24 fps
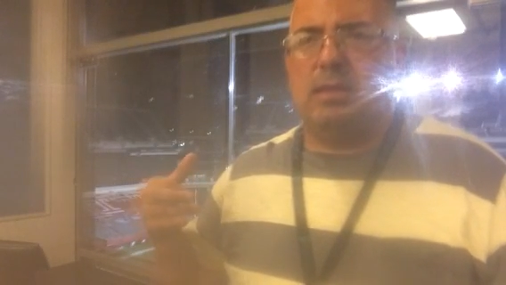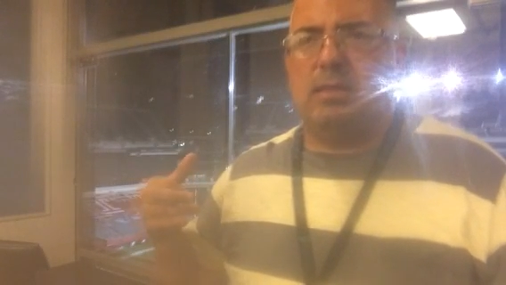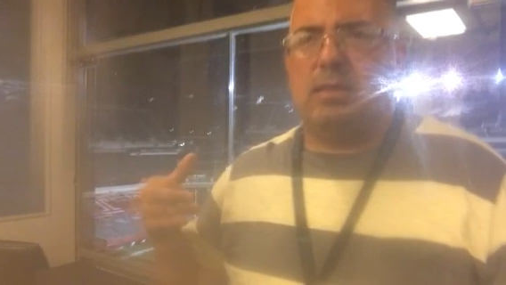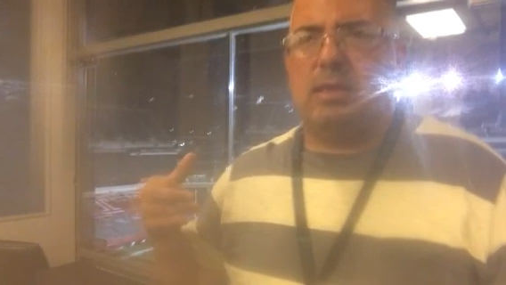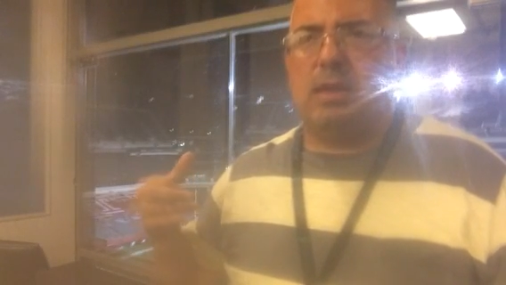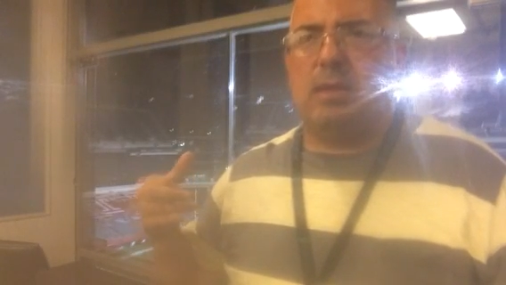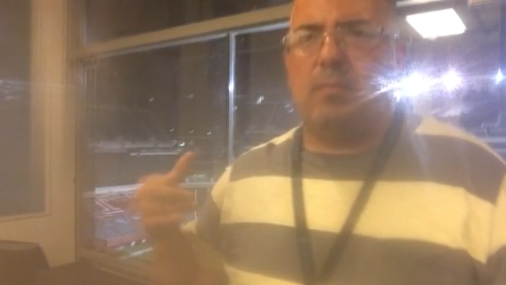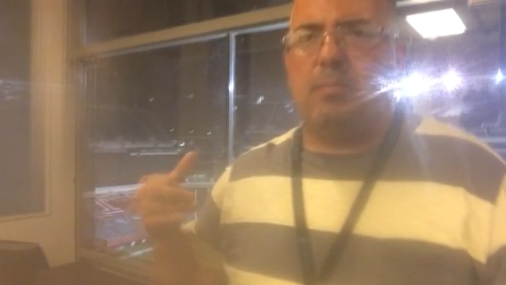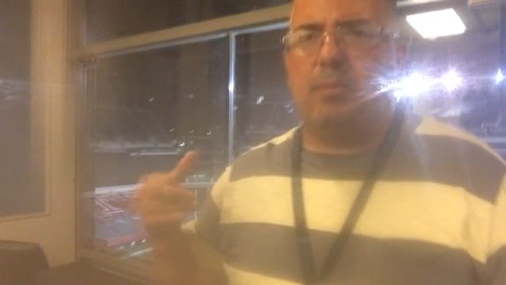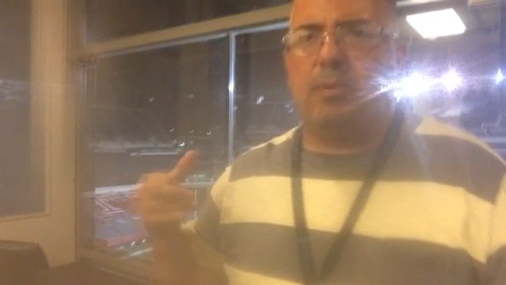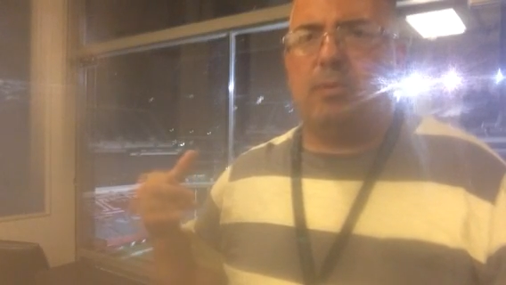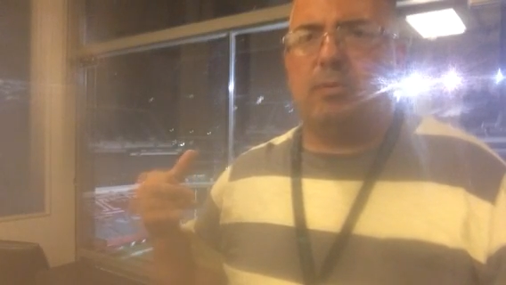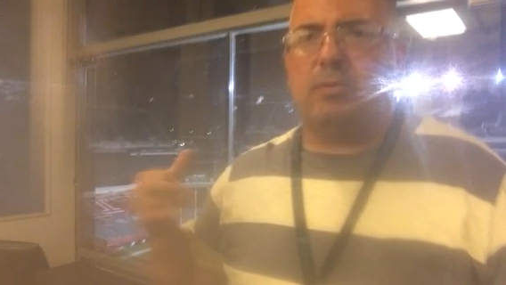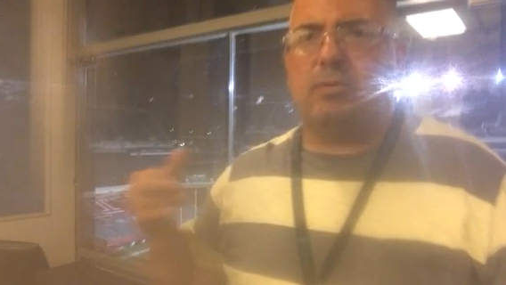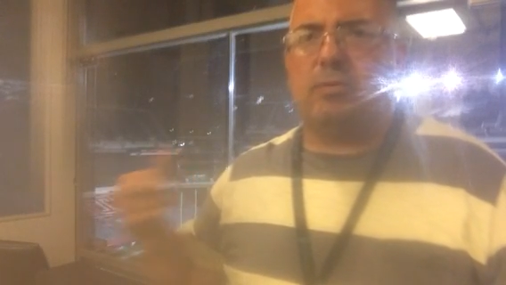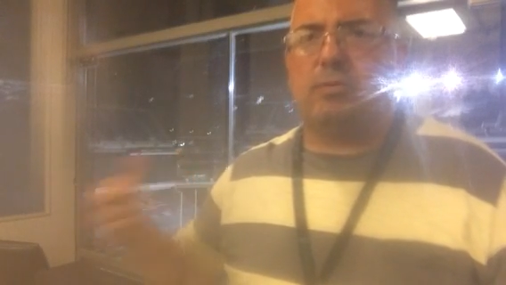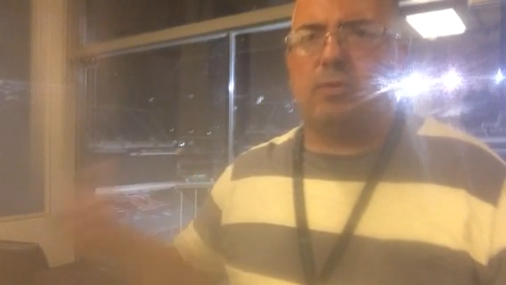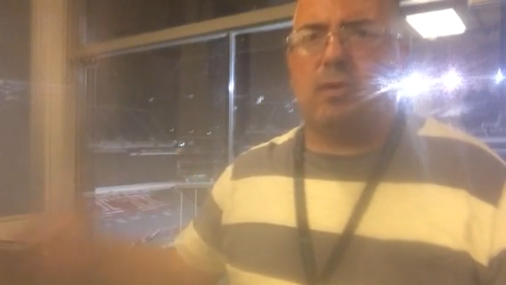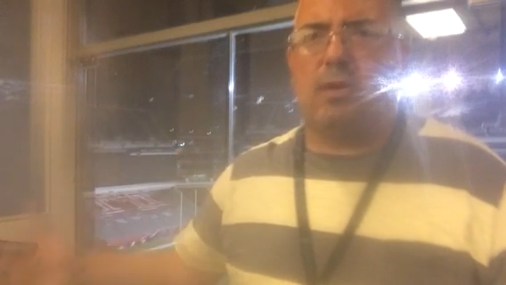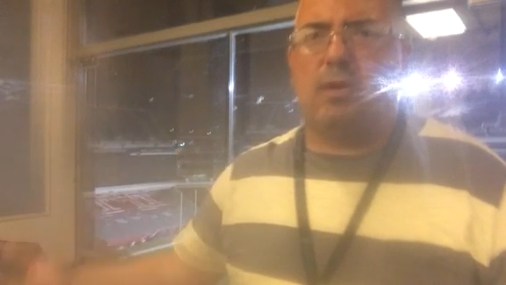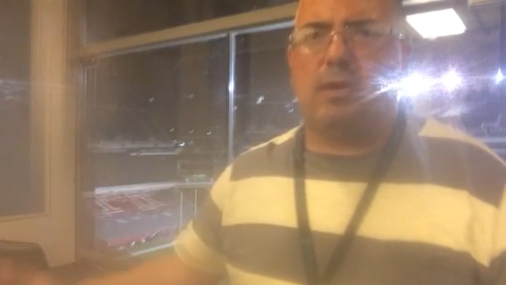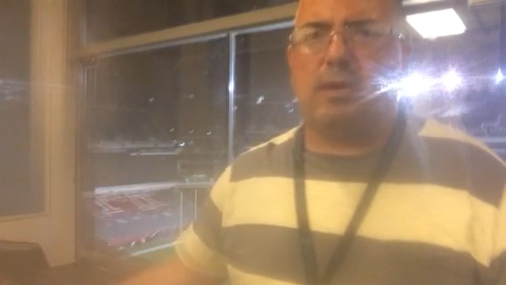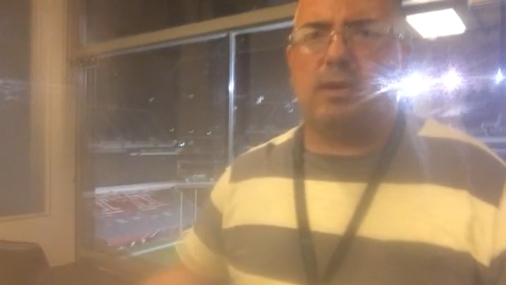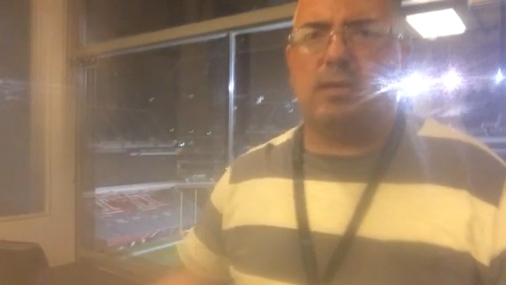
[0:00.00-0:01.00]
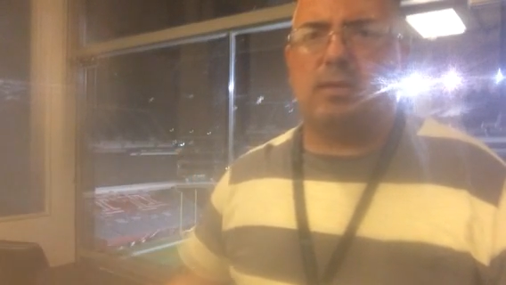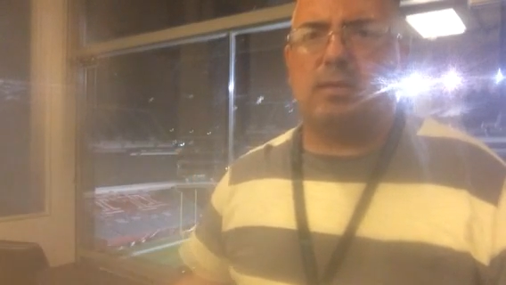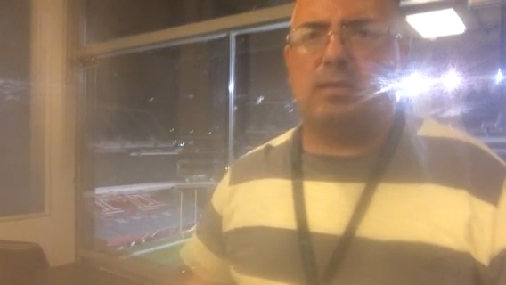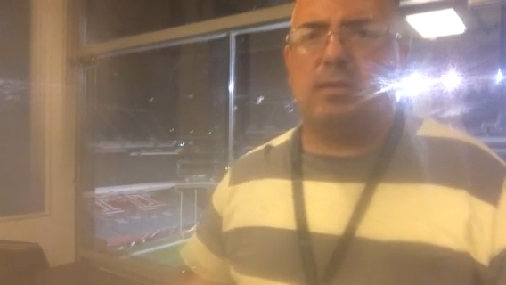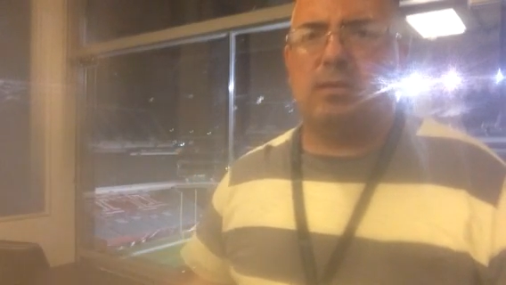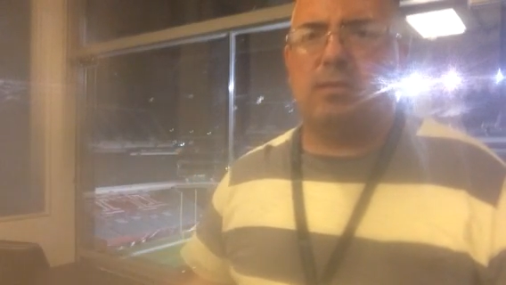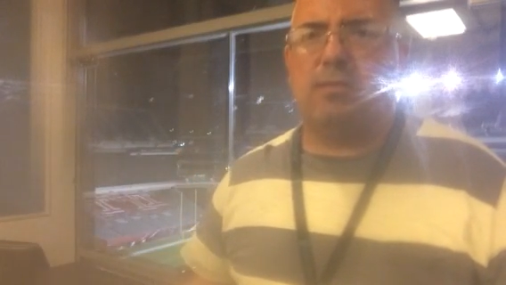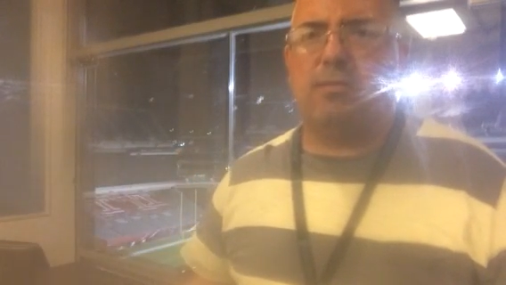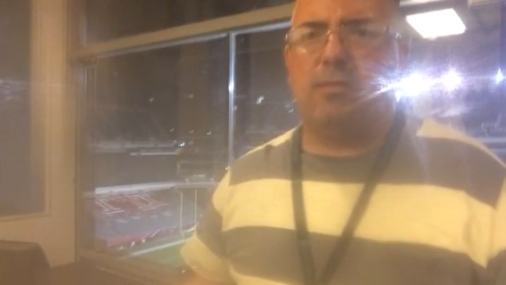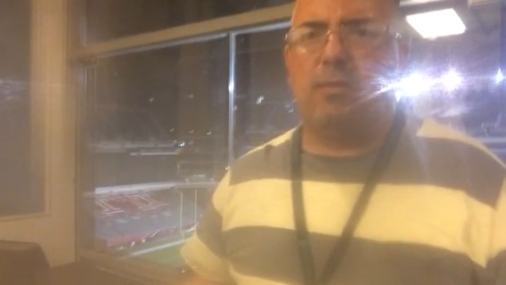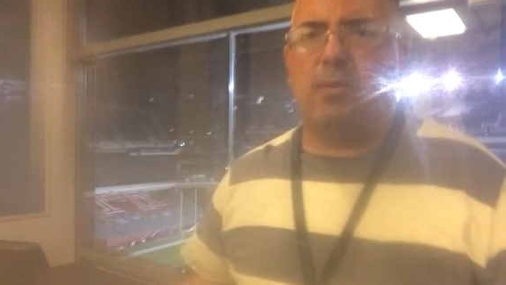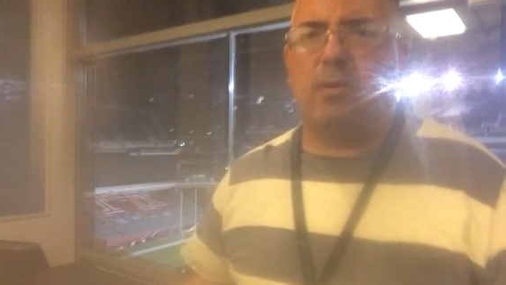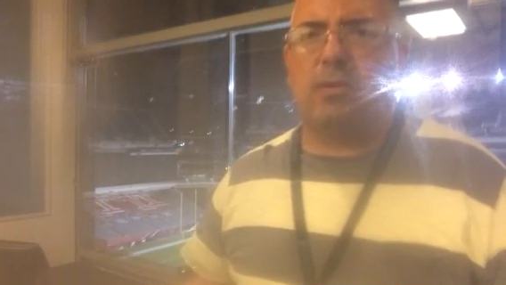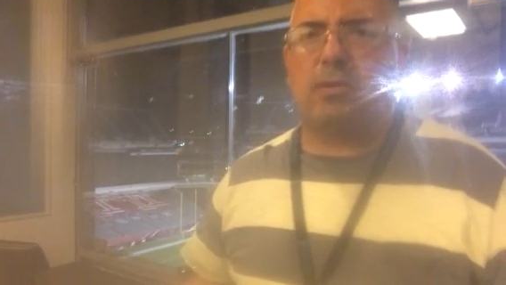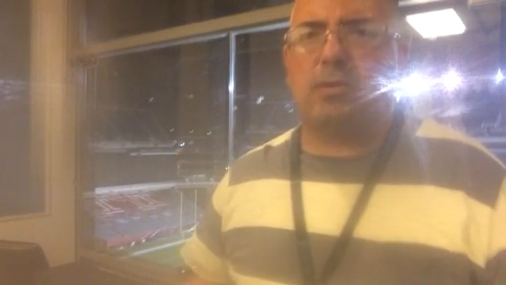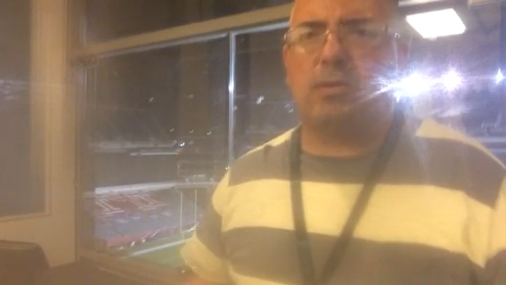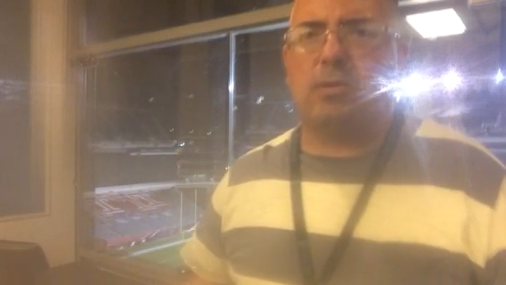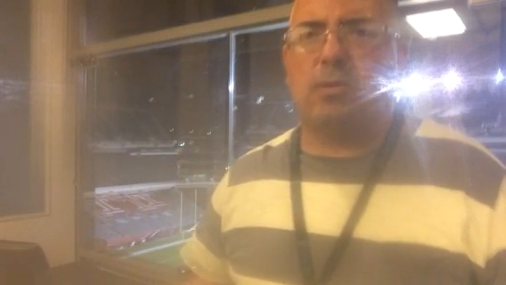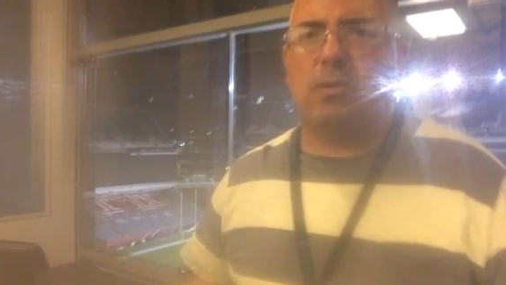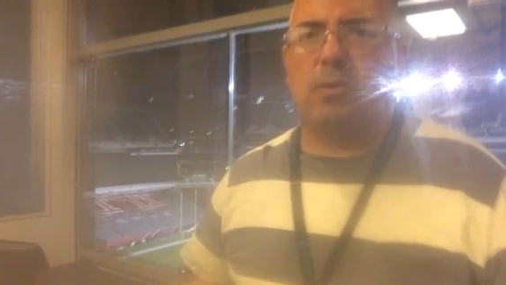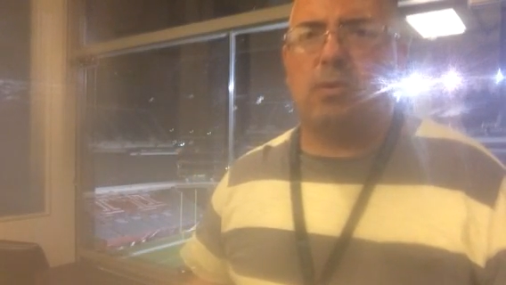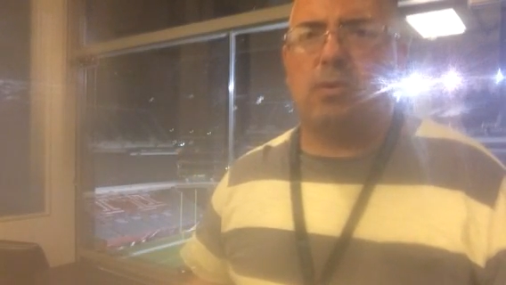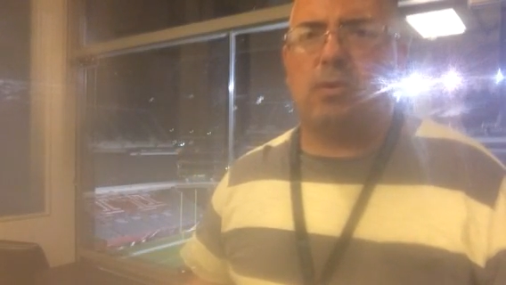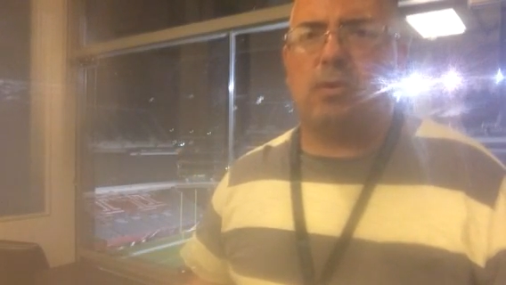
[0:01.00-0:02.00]
Temple strong into the fourth
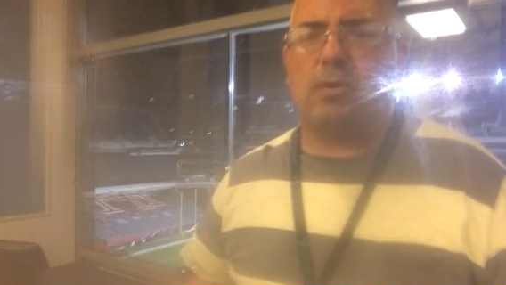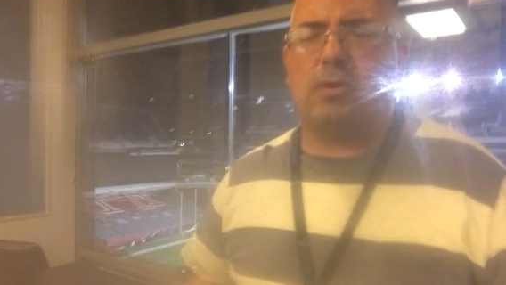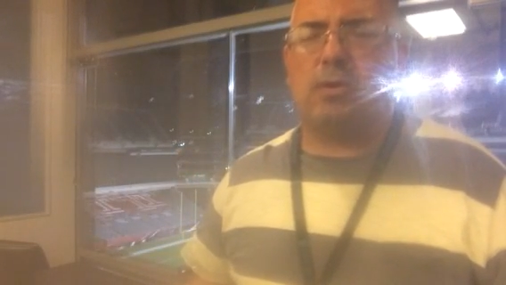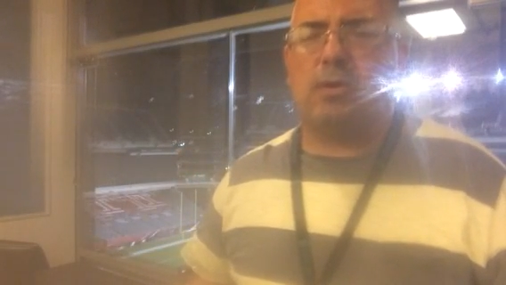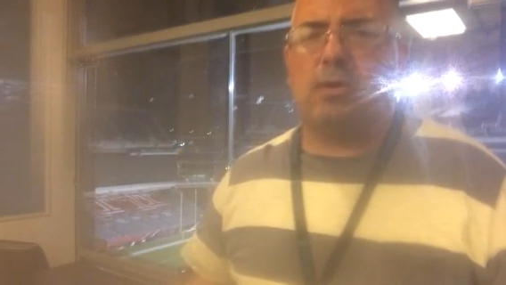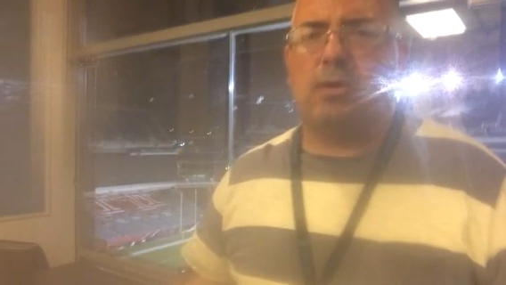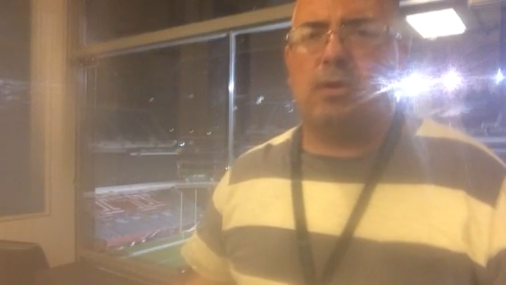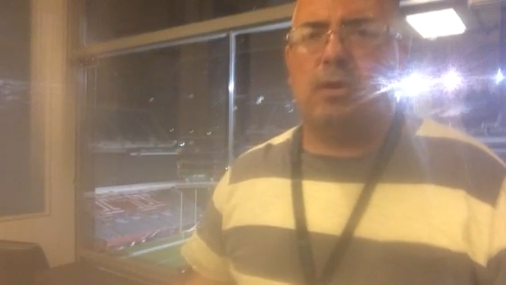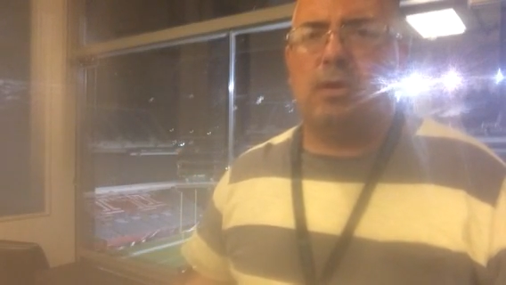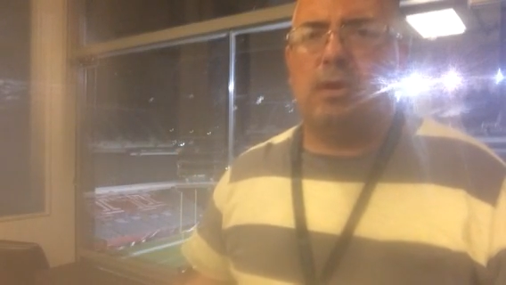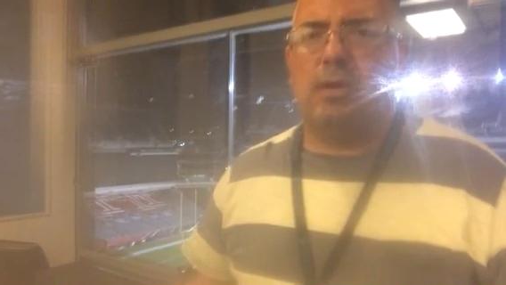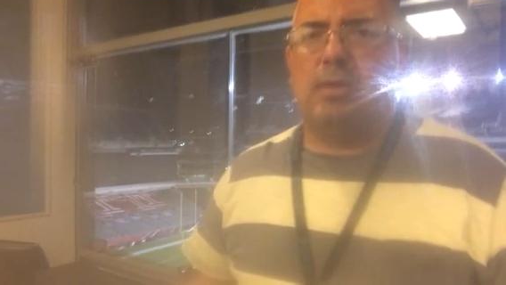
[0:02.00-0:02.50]
quarter,